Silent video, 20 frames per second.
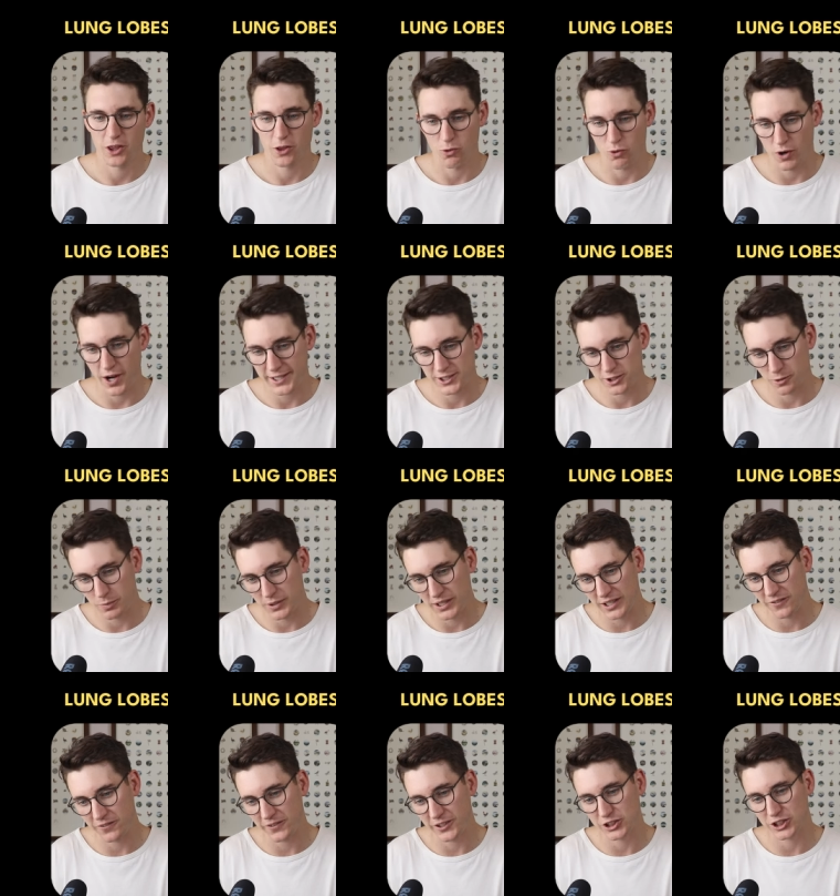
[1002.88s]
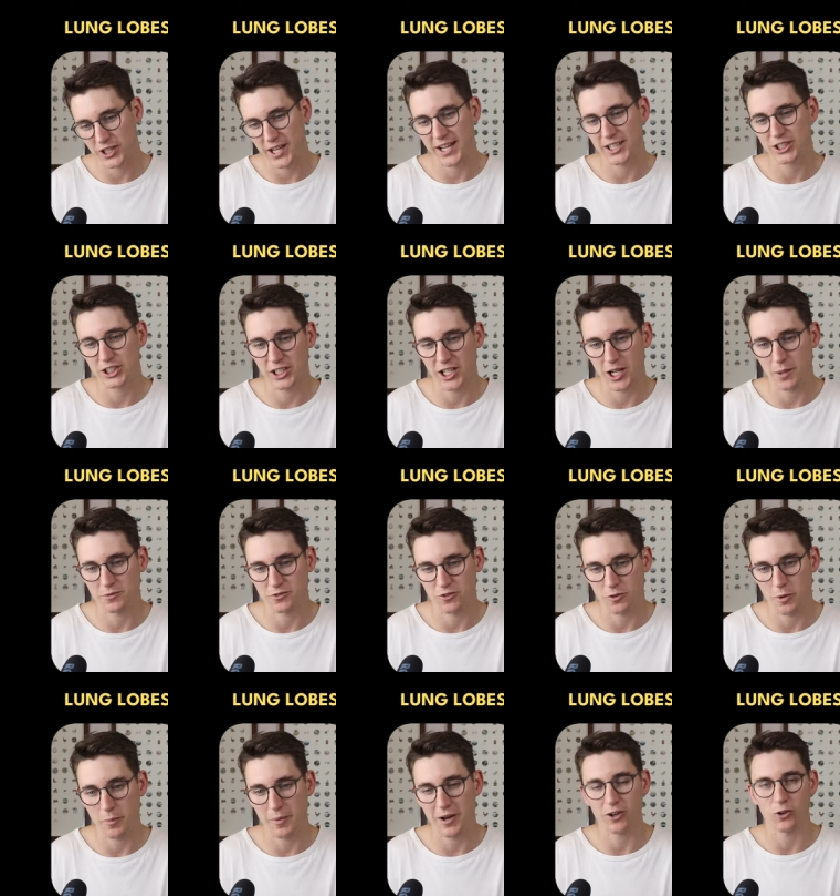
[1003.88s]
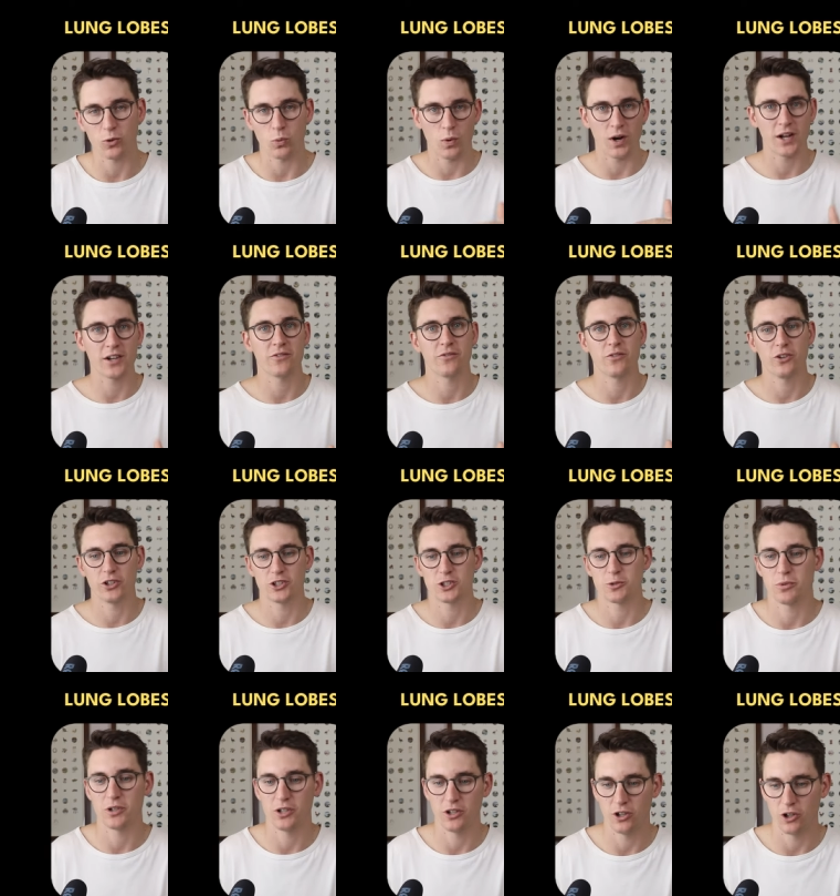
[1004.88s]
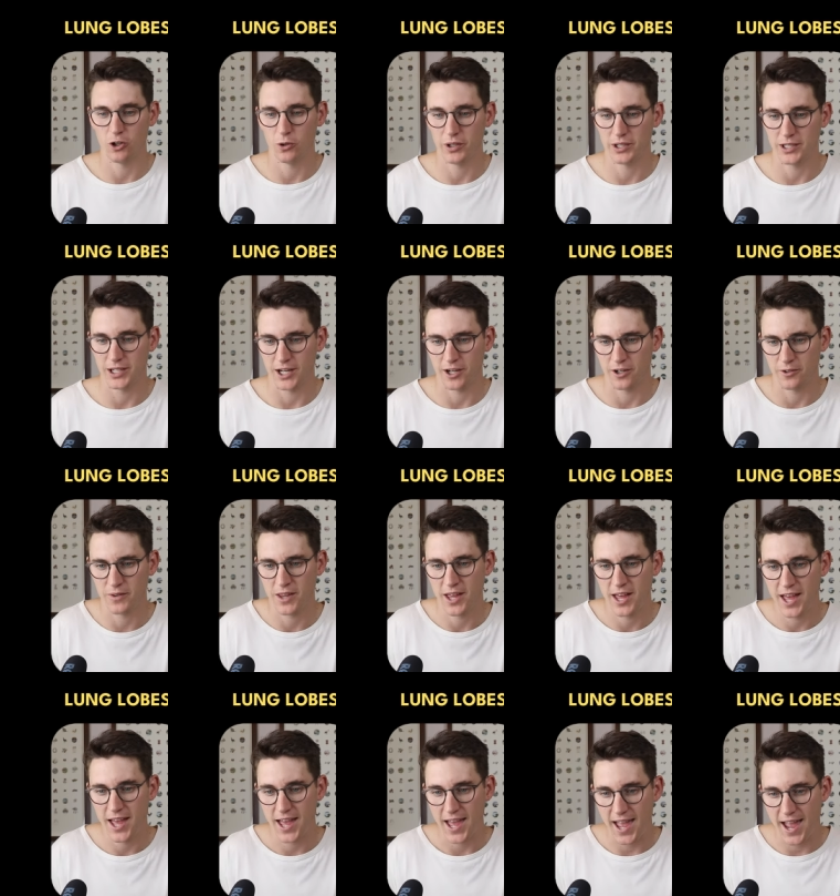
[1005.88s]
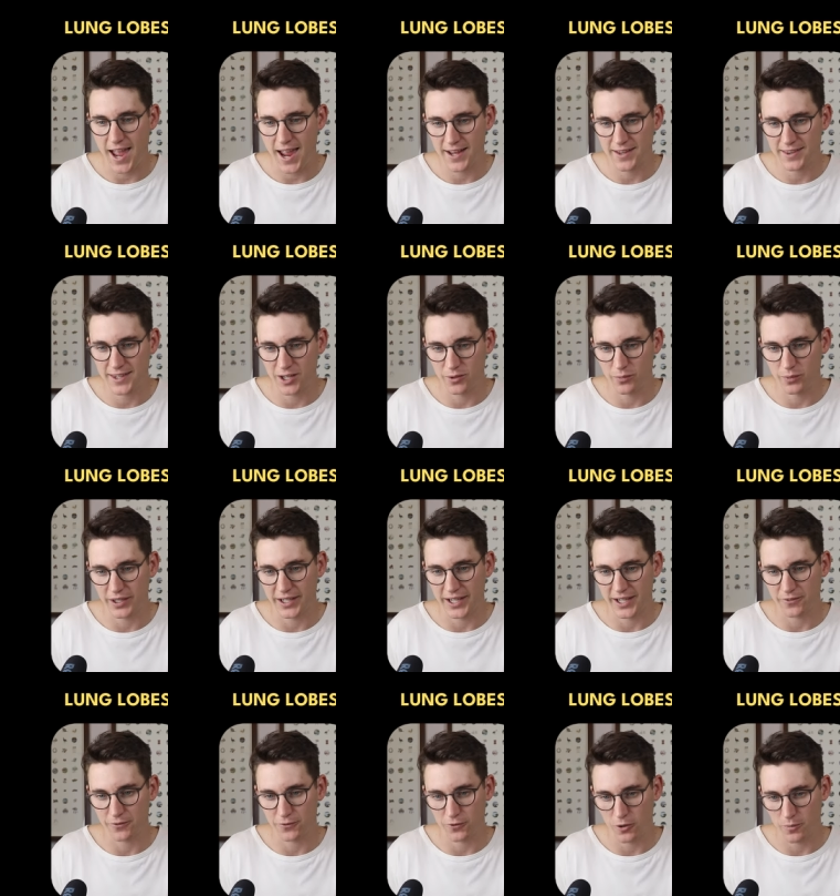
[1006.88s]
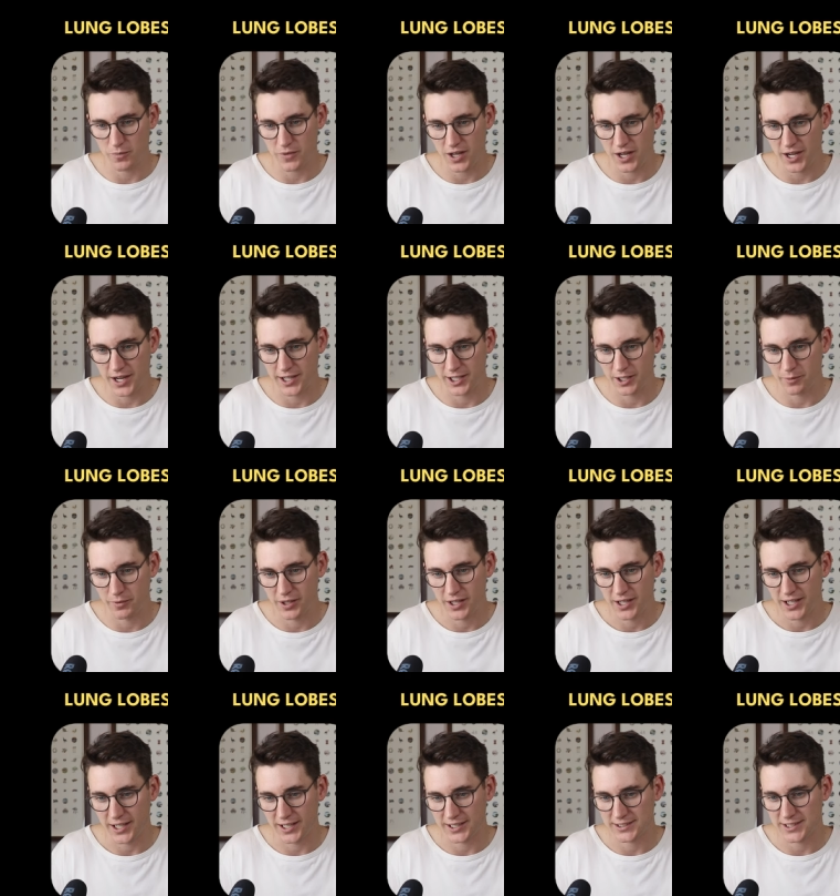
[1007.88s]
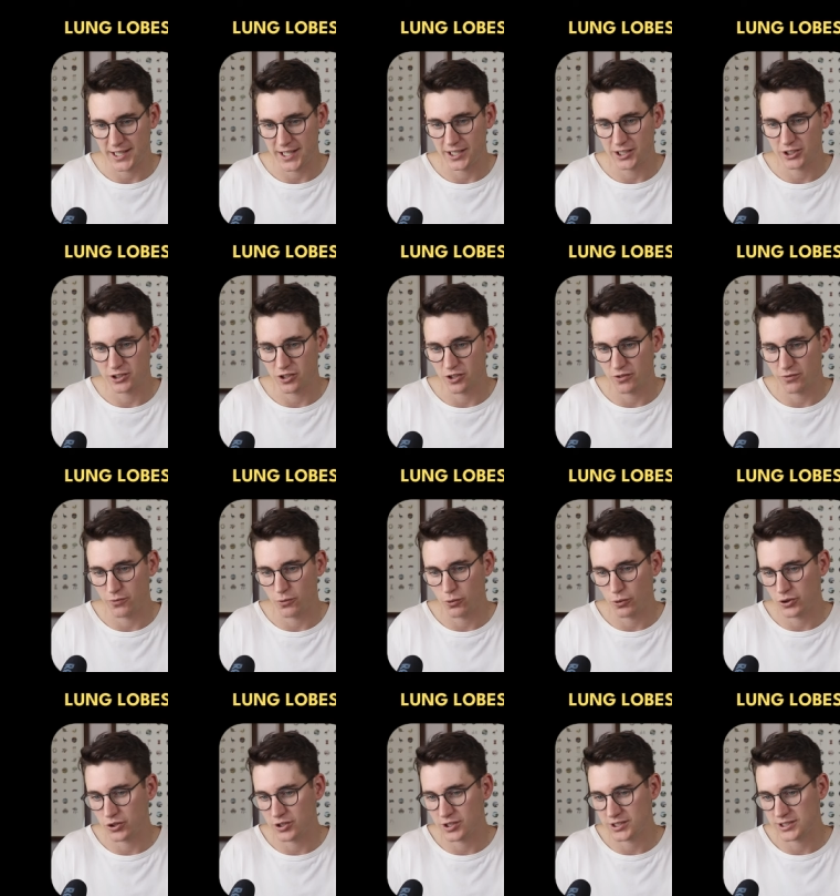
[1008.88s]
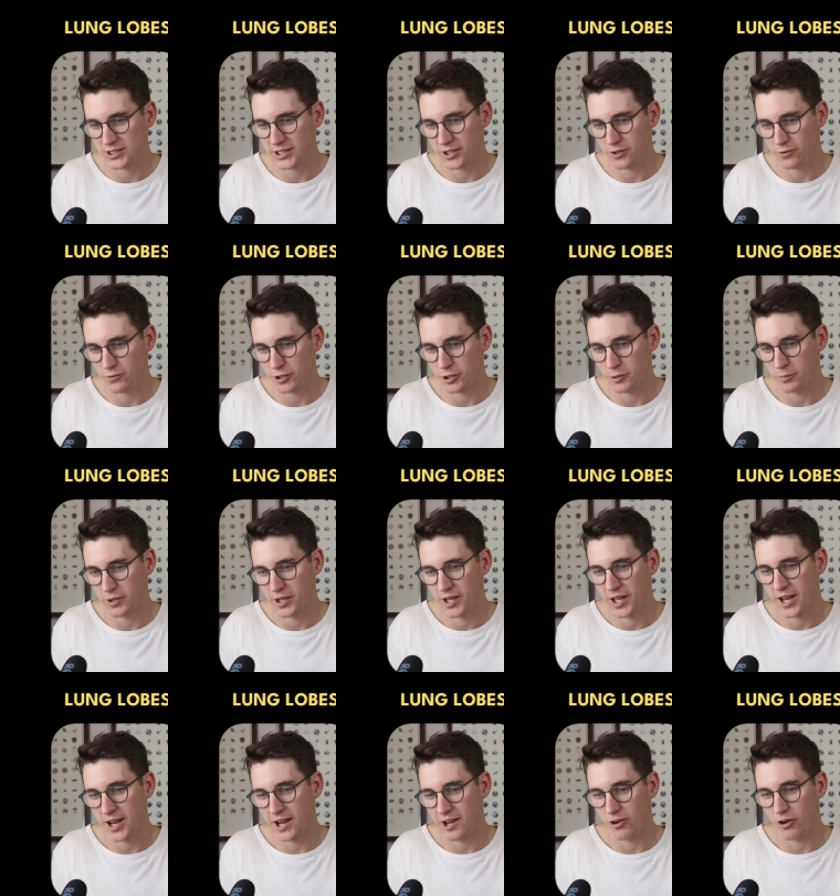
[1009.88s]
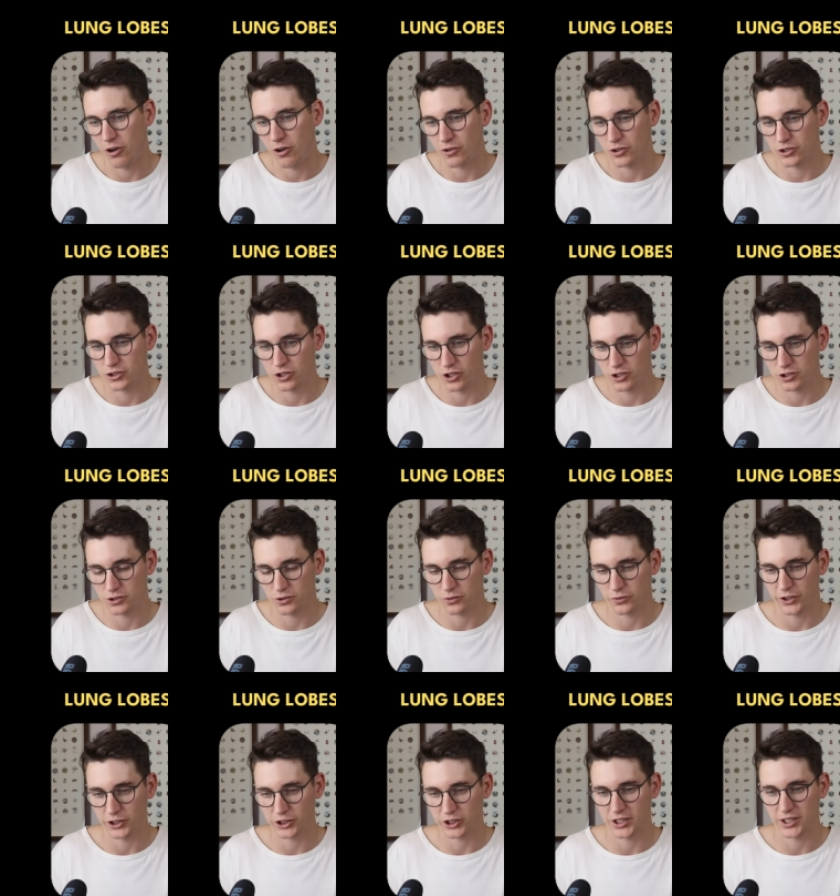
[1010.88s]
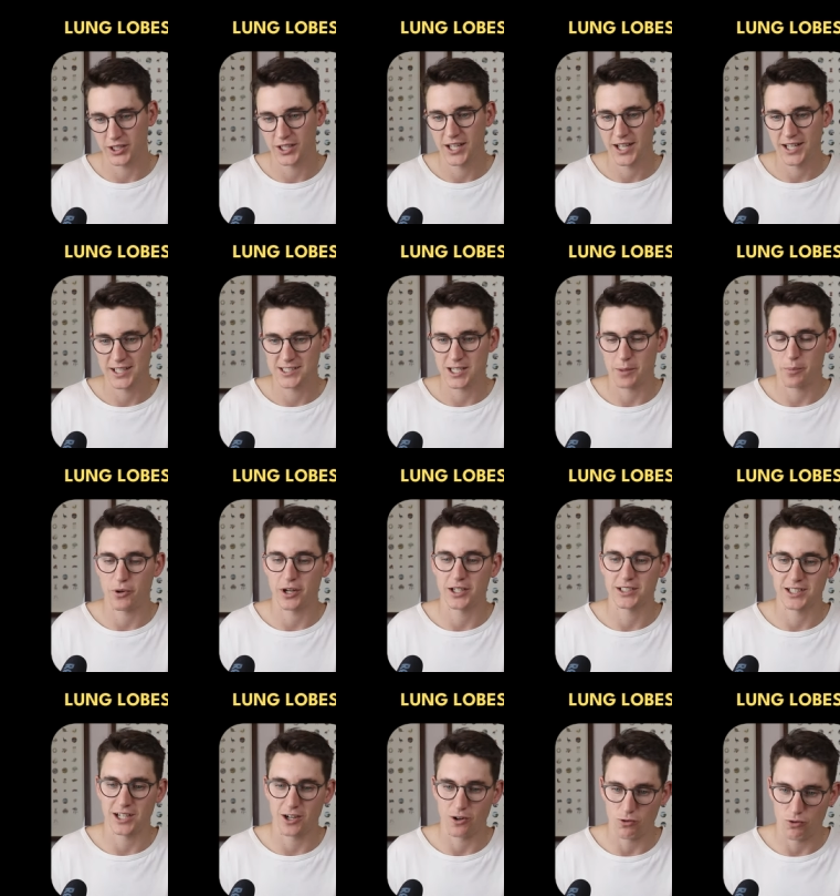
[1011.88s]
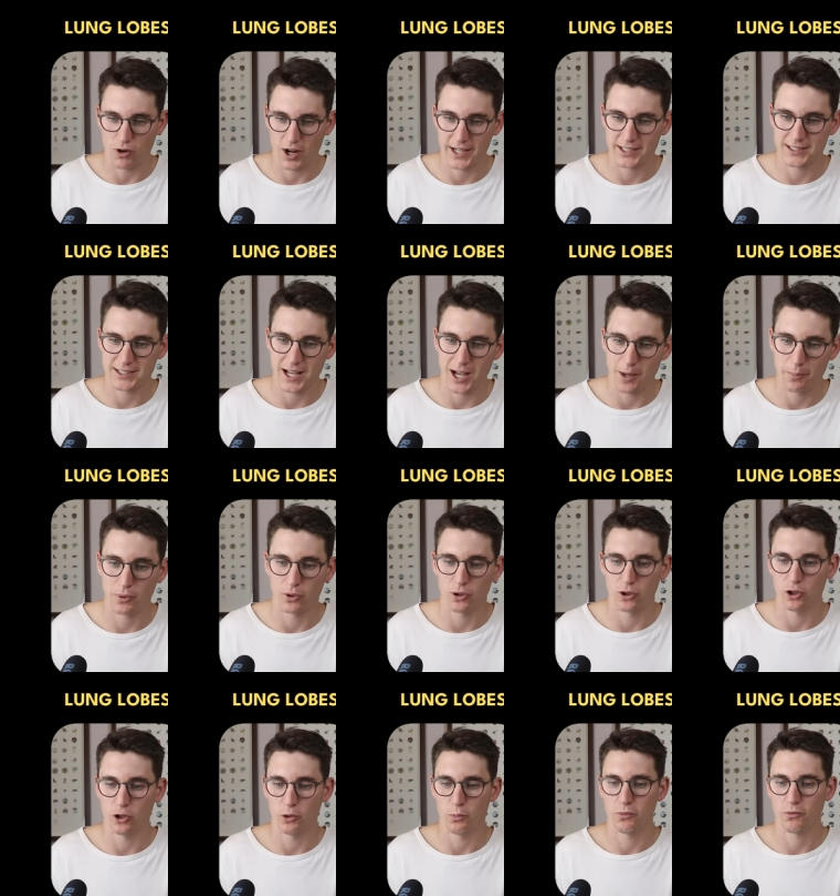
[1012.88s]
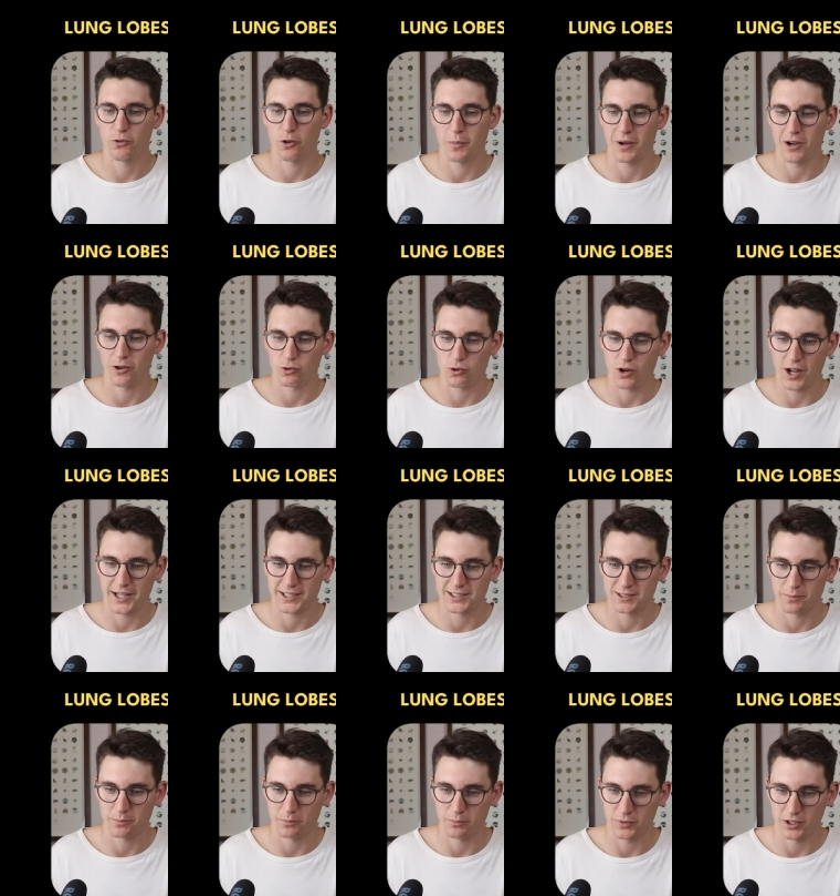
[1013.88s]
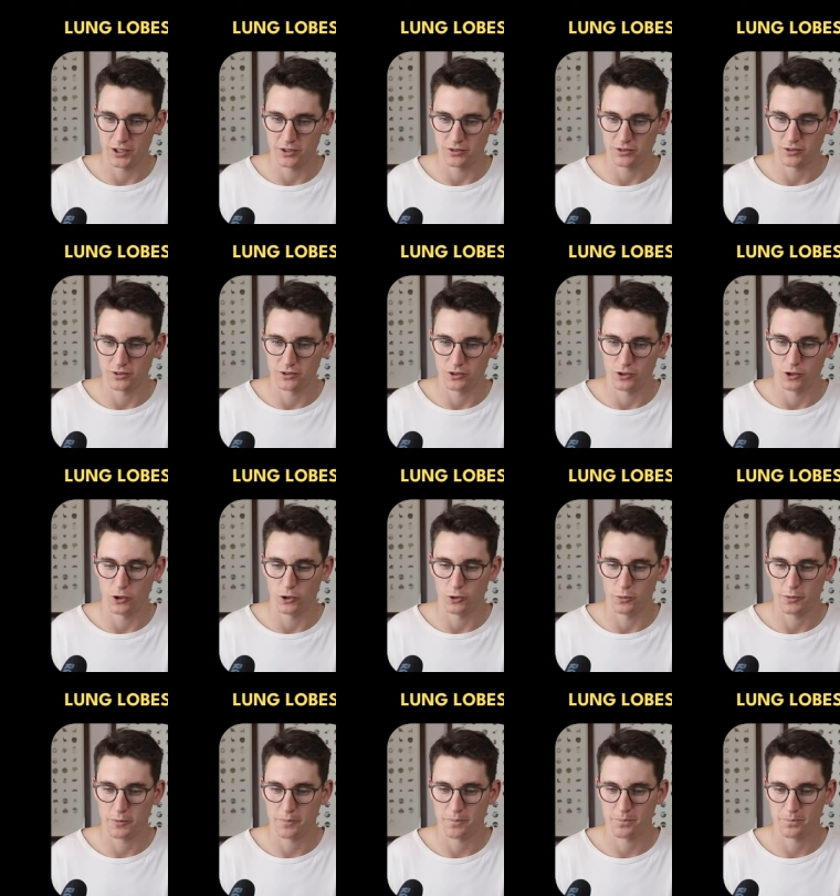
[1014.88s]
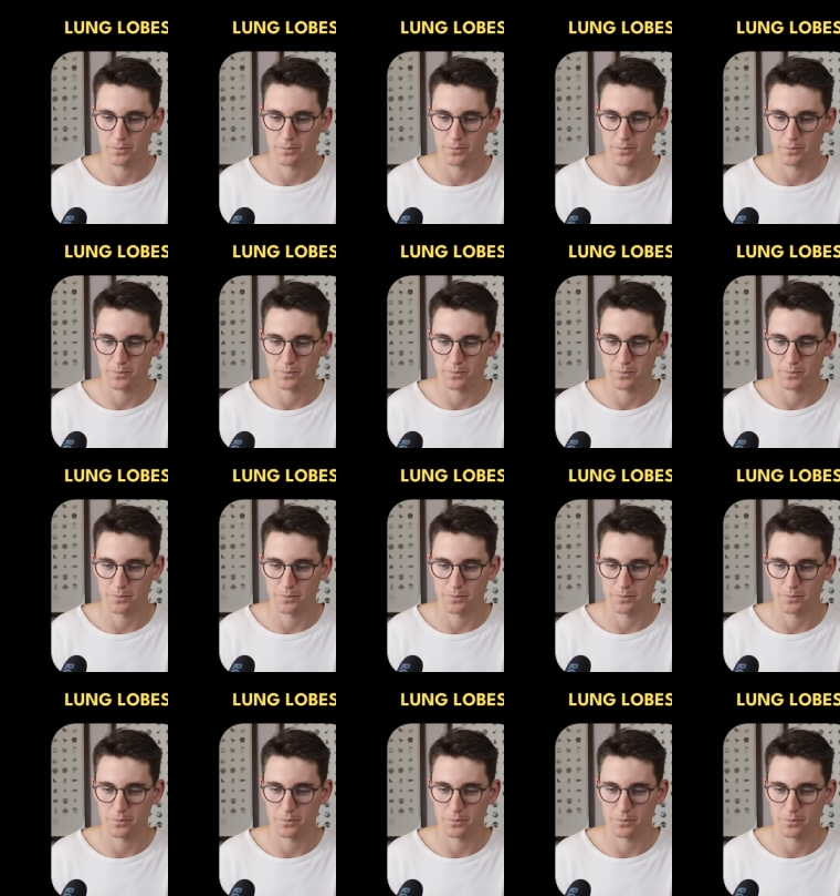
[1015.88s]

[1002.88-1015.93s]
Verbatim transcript: The right oblique fissure actually comes from about one vertebra lower down, and then we get from the hilum extending to the fourth to sixth rib our horizontal fissure separating our right upper lobe from our right middle lobe.